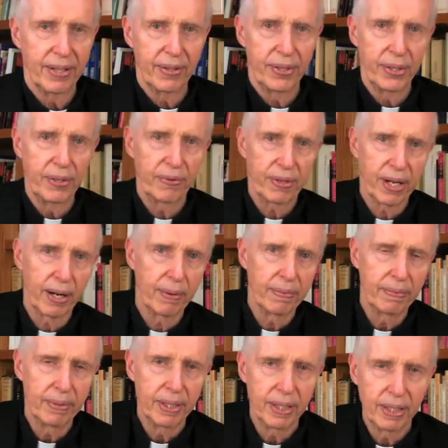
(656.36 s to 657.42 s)
You've
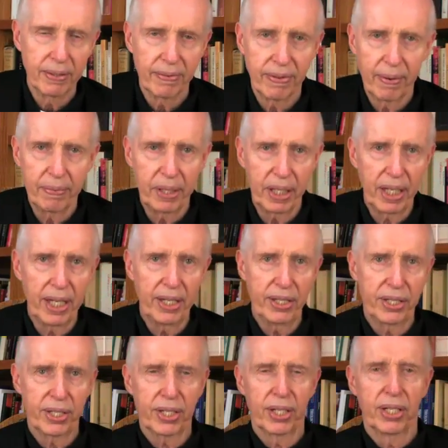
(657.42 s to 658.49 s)
come from the
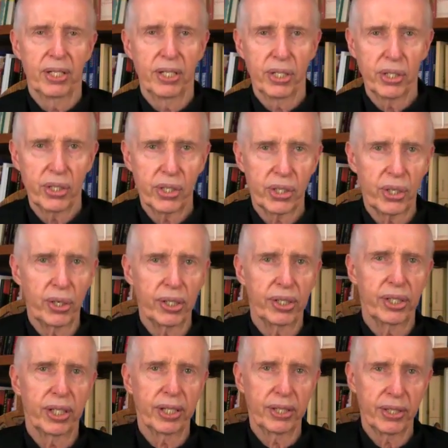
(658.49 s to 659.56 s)
east,
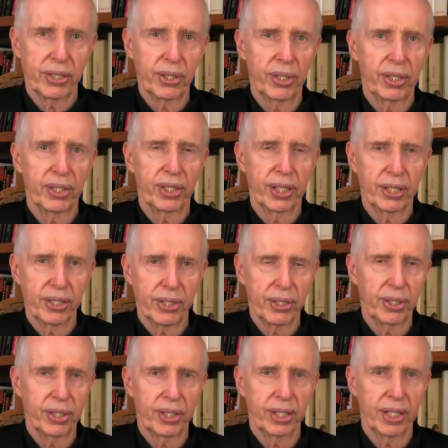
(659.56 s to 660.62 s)
searching, searching,
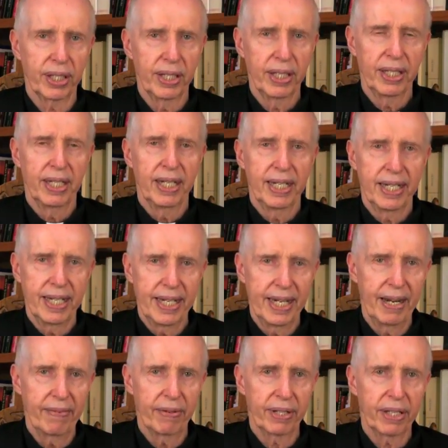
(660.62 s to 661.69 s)
searching, never